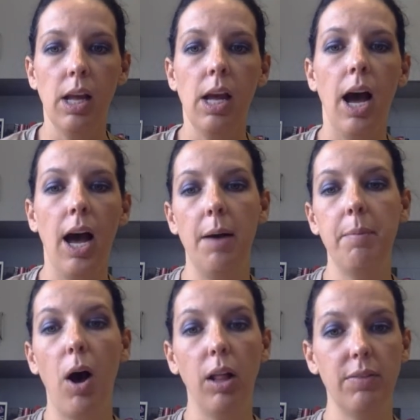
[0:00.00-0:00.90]

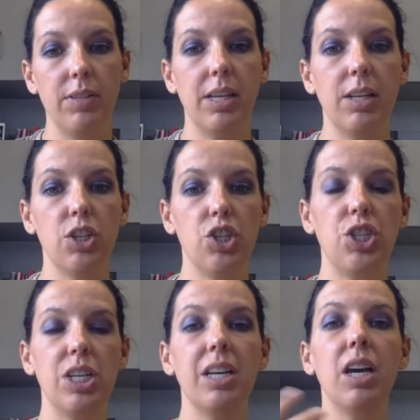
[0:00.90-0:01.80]
All of a sudden,
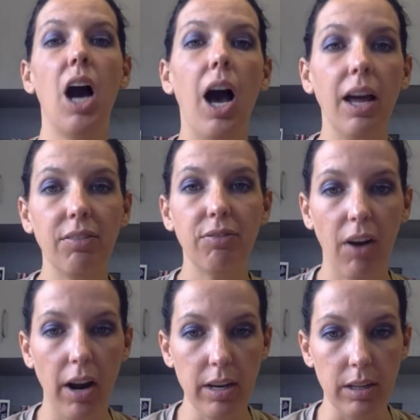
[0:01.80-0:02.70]
she got
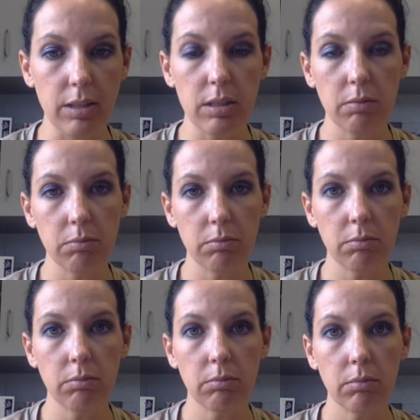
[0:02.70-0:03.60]
frightened.
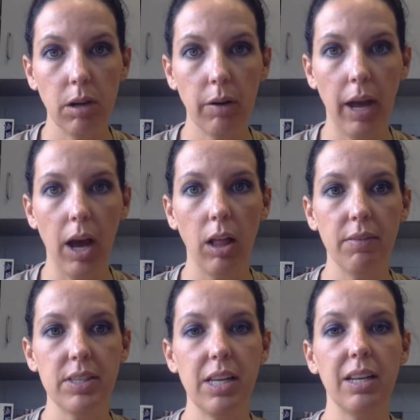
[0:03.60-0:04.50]
Okay, all of a
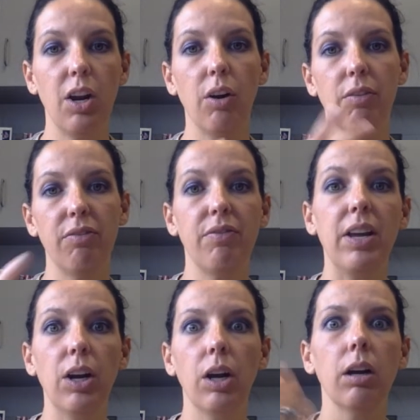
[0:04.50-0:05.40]
sudden, her
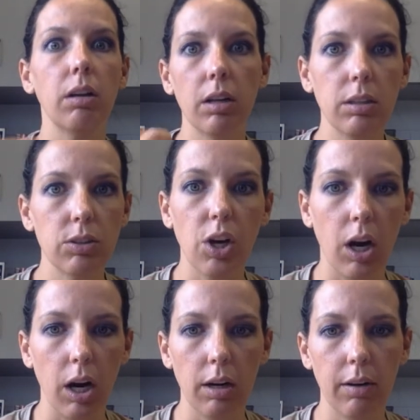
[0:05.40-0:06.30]
fear took
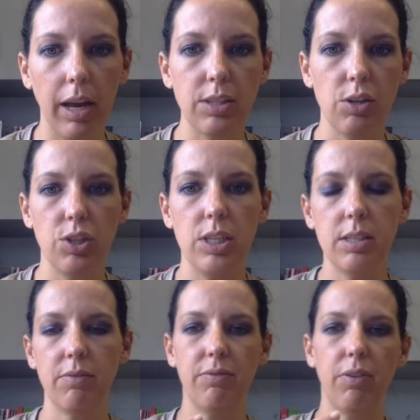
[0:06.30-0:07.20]
her. Okay, so she's
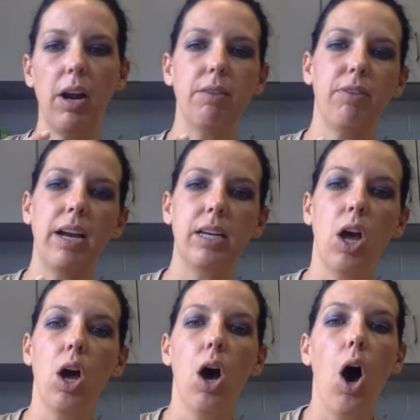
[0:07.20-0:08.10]
frightened
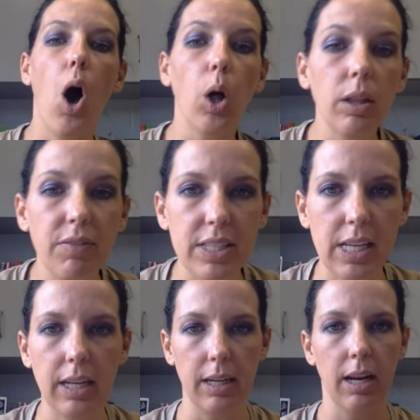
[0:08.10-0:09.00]
all of a
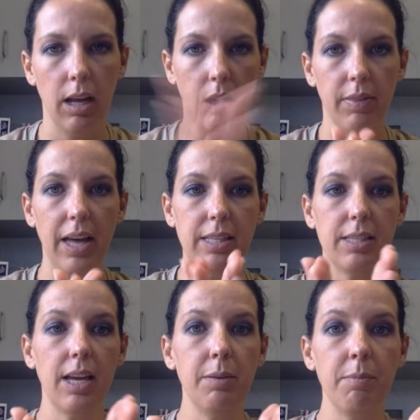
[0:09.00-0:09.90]
sudden. That
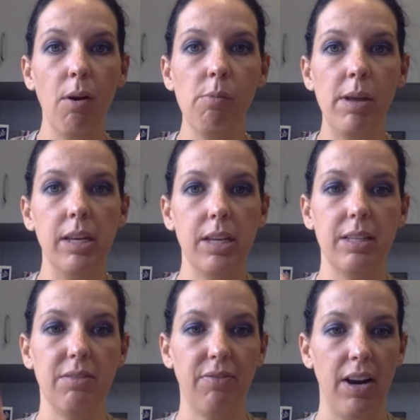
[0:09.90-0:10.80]
sudden moment is
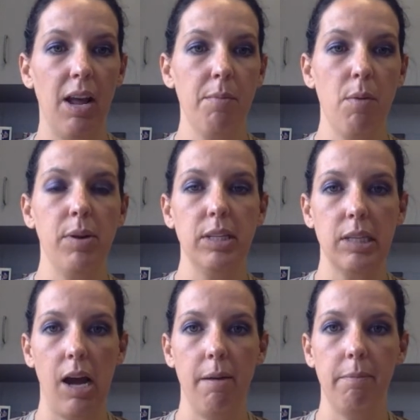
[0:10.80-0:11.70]
a finite moment in
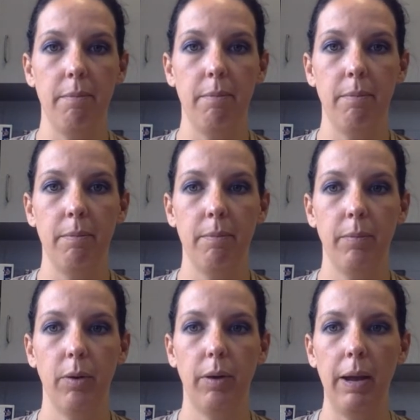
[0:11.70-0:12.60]
time.
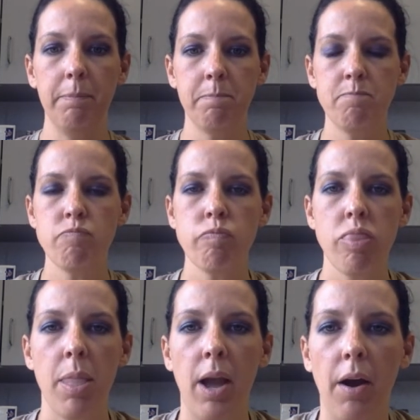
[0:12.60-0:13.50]
Okay? All